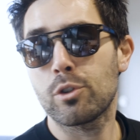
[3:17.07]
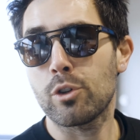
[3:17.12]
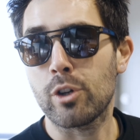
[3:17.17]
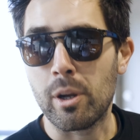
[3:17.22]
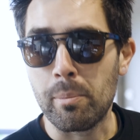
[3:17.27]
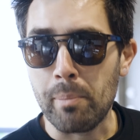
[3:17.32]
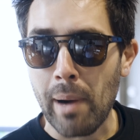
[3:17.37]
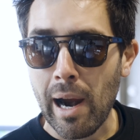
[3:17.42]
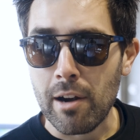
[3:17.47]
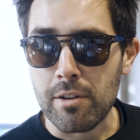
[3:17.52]
do a
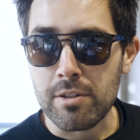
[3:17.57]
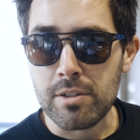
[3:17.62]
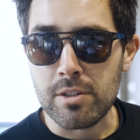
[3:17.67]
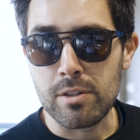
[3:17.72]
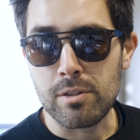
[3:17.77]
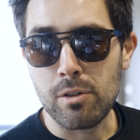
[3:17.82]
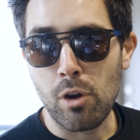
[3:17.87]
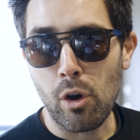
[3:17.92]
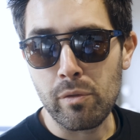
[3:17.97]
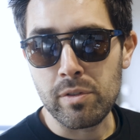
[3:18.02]

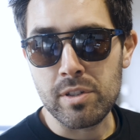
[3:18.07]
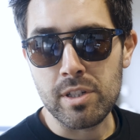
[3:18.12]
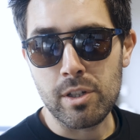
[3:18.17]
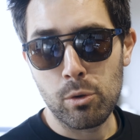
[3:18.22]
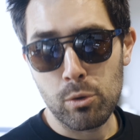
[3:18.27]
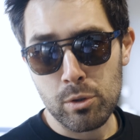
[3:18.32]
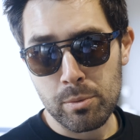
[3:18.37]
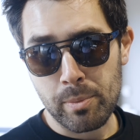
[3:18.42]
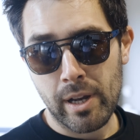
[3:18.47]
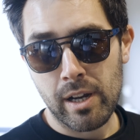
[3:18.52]
comparison, obviously
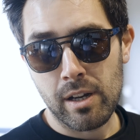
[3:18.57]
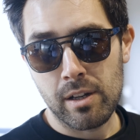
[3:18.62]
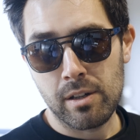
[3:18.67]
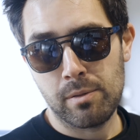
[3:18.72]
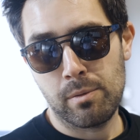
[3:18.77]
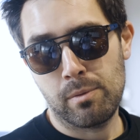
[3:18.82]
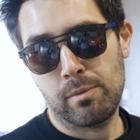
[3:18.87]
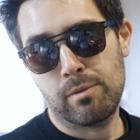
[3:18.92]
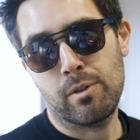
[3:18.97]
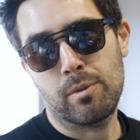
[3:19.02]
horsepower
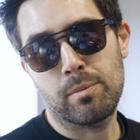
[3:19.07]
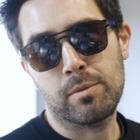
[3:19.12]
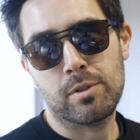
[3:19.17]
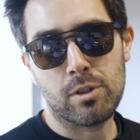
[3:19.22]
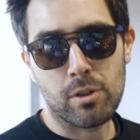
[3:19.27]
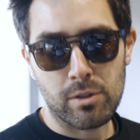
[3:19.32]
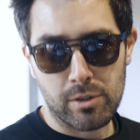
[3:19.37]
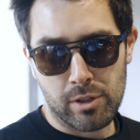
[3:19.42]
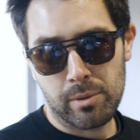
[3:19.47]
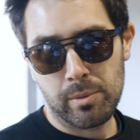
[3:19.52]
from
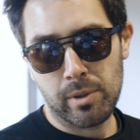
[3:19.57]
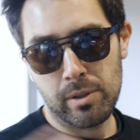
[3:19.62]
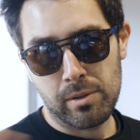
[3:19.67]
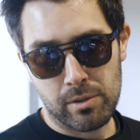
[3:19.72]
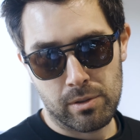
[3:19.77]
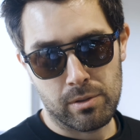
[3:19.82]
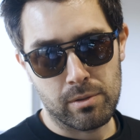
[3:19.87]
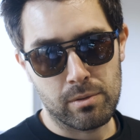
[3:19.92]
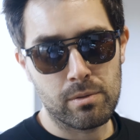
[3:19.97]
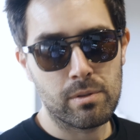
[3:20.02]
stock turbo
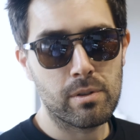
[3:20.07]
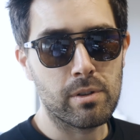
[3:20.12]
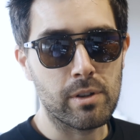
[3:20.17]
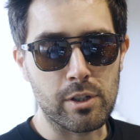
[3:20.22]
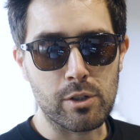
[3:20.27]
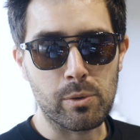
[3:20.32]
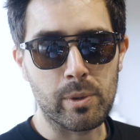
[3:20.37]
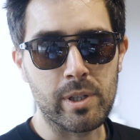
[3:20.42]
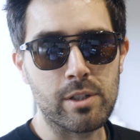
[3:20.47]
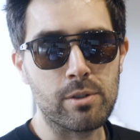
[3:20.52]
to
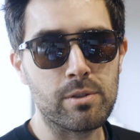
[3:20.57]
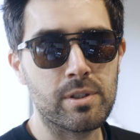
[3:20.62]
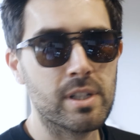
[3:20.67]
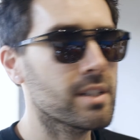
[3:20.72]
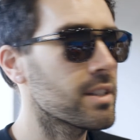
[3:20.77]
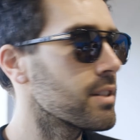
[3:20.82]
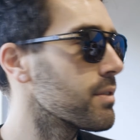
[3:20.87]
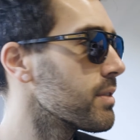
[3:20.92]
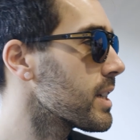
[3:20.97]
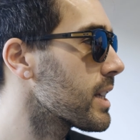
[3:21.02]
the
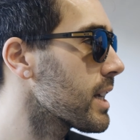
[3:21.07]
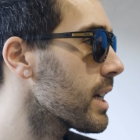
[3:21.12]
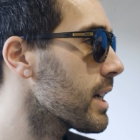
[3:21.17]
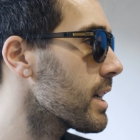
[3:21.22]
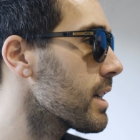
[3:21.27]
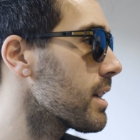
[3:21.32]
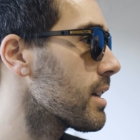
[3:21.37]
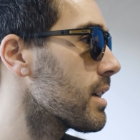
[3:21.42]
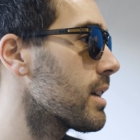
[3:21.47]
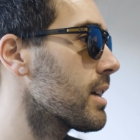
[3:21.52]
2260
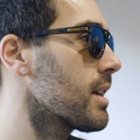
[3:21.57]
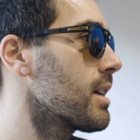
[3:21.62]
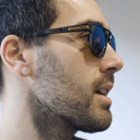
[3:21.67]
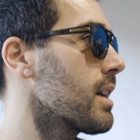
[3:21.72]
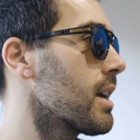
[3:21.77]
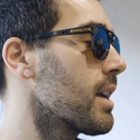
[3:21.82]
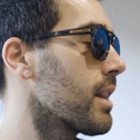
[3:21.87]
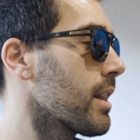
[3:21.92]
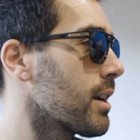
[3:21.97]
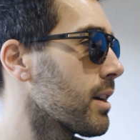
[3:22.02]
VK.
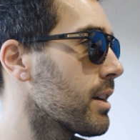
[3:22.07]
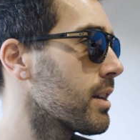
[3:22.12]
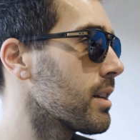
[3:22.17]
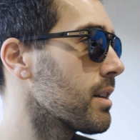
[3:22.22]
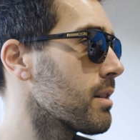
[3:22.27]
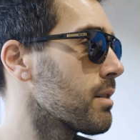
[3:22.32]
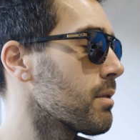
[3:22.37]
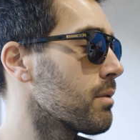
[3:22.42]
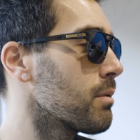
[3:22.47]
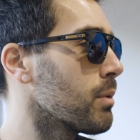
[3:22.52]
And
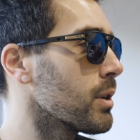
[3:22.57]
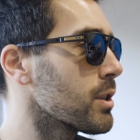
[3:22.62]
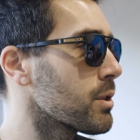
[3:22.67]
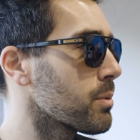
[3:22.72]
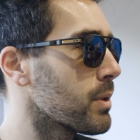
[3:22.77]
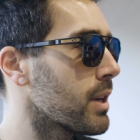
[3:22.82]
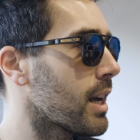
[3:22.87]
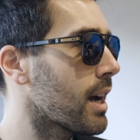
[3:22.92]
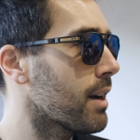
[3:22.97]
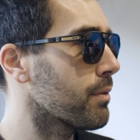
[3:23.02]
then
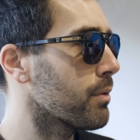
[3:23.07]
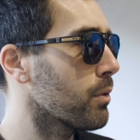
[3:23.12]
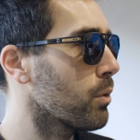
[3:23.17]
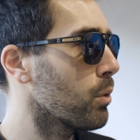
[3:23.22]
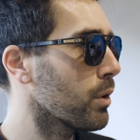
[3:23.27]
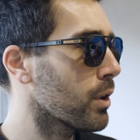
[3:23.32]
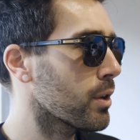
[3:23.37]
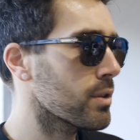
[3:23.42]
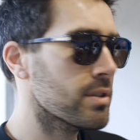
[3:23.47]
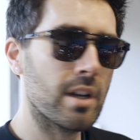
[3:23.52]
once we have
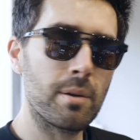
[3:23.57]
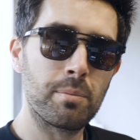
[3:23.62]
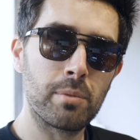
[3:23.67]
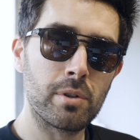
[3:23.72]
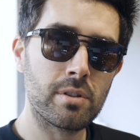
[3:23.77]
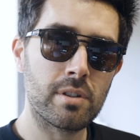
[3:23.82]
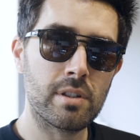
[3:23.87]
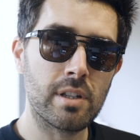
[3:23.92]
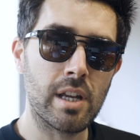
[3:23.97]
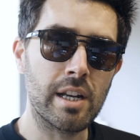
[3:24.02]
all those
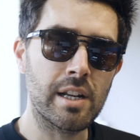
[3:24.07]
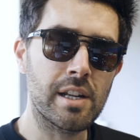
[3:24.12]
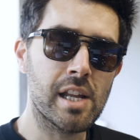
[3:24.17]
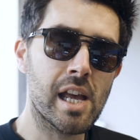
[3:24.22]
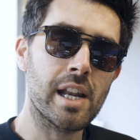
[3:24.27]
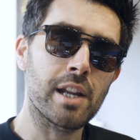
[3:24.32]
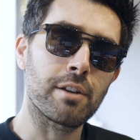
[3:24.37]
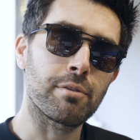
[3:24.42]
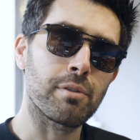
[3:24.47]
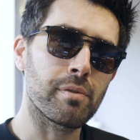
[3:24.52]
numbers and
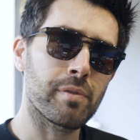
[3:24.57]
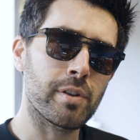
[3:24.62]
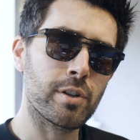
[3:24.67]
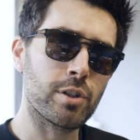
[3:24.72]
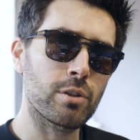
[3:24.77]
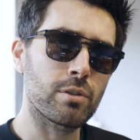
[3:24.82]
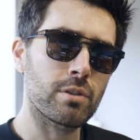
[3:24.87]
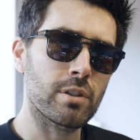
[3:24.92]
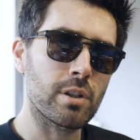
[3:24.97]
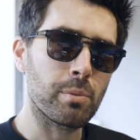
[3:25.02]
any
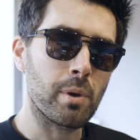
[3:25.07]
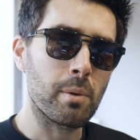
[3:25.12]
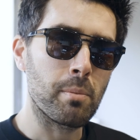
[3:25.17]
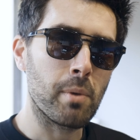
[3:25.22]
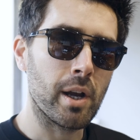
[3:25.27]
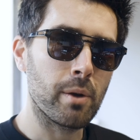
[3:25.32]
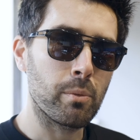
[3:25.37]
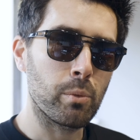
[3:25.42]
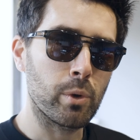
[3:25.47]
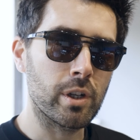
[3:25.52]
revisions that we
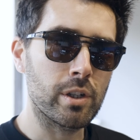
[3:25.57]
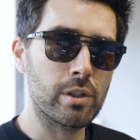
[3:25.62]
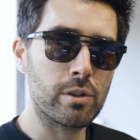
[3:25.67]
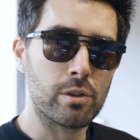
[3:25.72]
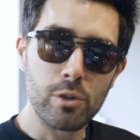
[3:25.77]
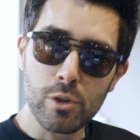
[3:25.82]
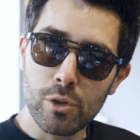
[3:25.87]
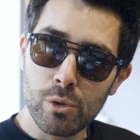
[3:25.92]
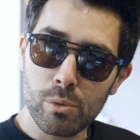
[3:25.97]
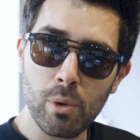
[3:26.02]
might want to
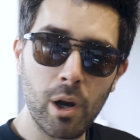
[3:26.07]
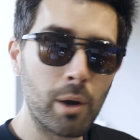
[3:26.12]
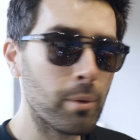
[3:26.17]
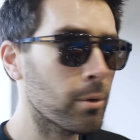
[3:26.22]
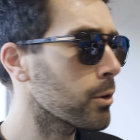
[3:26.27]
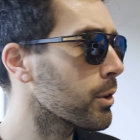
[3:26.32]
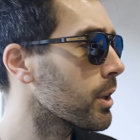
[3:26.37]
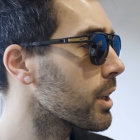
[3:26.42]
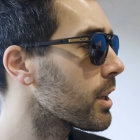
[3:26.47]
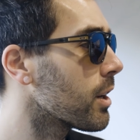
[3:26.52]
do while
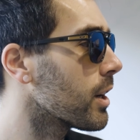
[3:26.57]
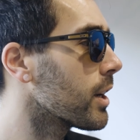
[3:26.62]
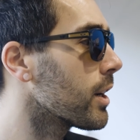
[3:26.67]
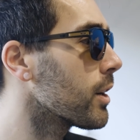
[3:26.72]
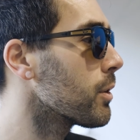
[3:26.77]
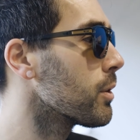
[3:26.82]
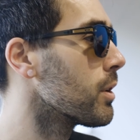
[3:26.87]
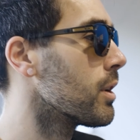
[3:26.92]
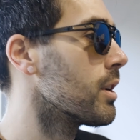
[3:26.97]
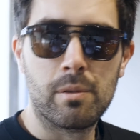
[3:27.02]
we're on the
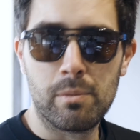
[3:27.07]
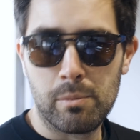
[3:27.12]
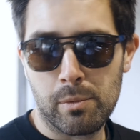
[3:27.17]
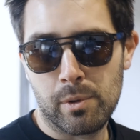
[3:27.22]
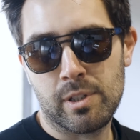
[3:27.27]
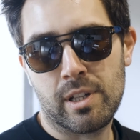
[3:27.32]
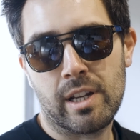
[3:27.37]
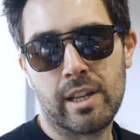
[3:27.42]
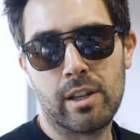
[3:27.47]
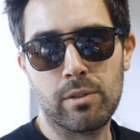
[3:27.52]
dyno,
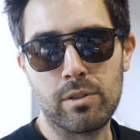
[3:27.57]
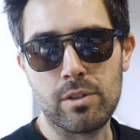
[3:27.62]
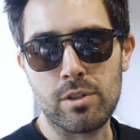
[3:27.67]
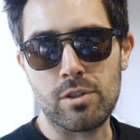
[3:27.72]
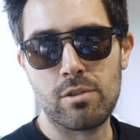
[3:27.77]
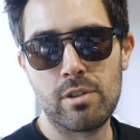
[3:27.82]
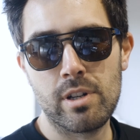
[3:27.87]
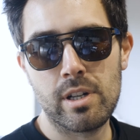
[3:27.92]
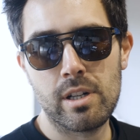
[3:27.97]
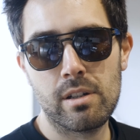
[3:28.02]
we'll take it on the
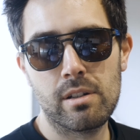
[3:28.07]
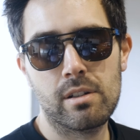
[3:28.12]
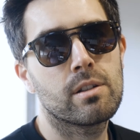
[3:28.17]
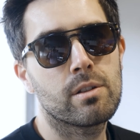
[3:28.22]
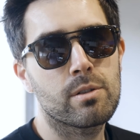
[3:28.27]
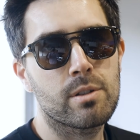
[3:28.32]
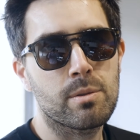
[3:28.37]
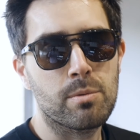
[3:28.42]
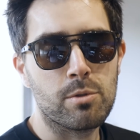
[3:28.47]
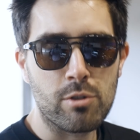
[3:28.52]
street,
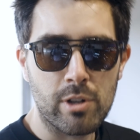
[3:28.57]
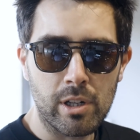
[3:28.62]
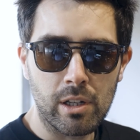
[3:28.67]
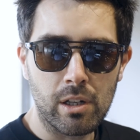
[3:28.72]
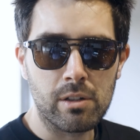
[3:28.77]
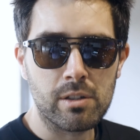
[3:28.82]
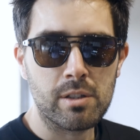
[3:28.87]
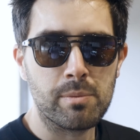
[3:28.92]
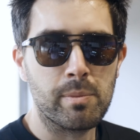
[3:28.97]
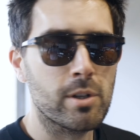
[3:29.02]
do some street
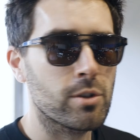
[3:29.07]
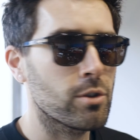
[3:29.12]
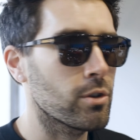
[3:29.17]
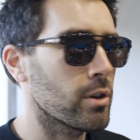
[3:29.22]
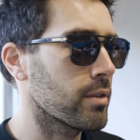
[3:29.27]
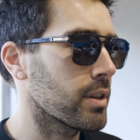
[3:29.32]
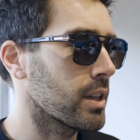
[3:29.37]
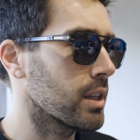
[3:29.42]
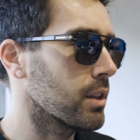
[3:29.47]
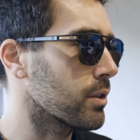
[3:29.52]
logs, make sure
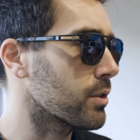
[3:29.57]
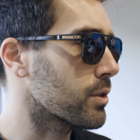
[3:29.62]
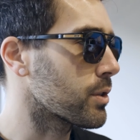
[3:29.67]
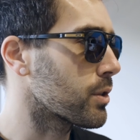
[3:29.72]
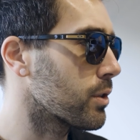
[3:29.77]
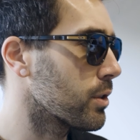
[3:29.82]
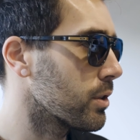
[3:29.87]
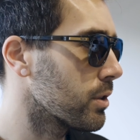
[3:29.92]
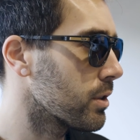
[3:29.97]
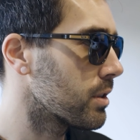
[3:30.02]
everything looks
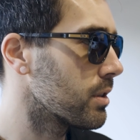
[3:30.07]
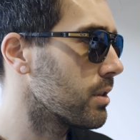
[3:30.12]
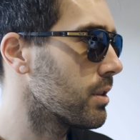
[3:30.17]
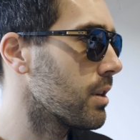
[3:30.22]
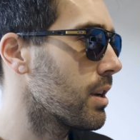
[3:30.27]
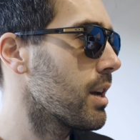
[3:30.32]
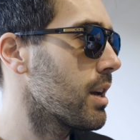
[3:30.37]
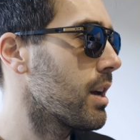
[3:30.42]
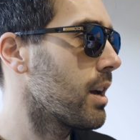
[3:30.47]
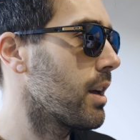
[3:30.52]
good,
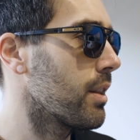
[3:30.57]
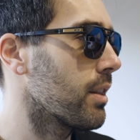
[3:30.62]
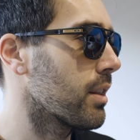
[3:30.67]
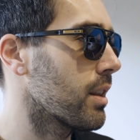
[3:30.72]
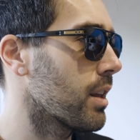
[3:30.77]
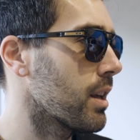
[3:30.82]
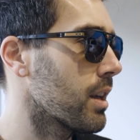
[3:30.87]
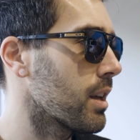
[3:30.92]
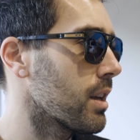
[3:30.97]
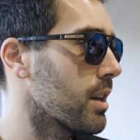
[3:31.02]
and
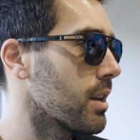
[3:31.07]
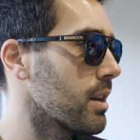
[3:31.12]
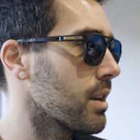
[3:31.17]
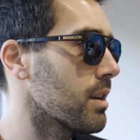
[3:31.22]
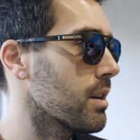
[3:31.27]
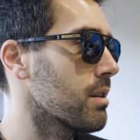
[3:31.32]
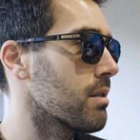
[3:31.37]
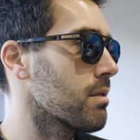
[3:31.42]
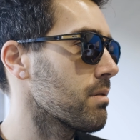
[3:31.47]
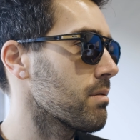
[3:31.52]

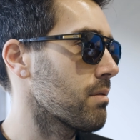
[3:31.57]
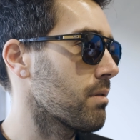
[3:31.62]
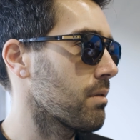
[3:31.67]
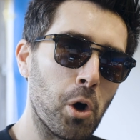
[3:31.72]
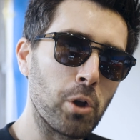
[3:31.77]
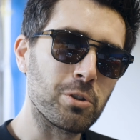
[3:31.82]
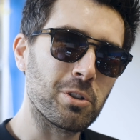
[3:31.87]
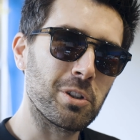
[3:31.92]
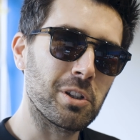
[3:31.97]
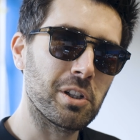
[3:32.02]
then
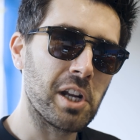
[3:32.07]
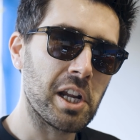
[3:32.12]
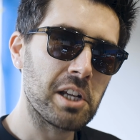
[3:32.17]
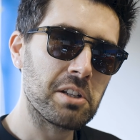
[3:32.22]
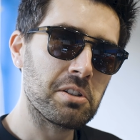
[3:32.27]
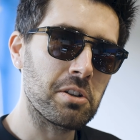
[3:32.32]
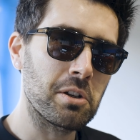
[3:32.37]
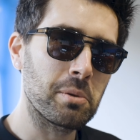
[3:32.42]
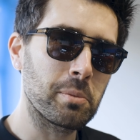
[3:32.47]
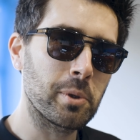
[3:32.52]
on to the
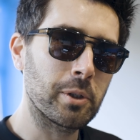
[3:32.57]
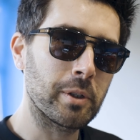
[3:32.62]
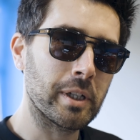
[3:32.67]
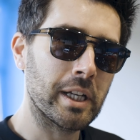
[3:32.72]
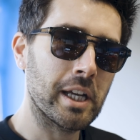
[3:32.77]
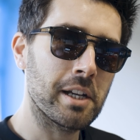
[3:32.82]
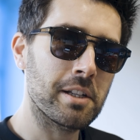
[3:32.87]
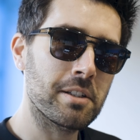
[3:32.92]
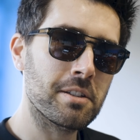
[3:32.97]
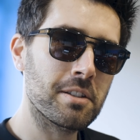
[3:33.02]
next turbo, I
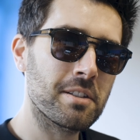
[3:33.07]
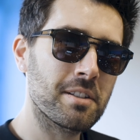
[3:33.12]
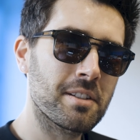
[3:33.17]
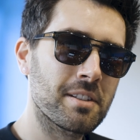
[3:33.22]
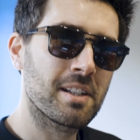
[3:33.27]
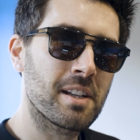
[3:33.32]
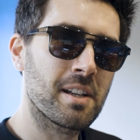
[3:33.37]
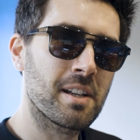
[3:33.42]
guess.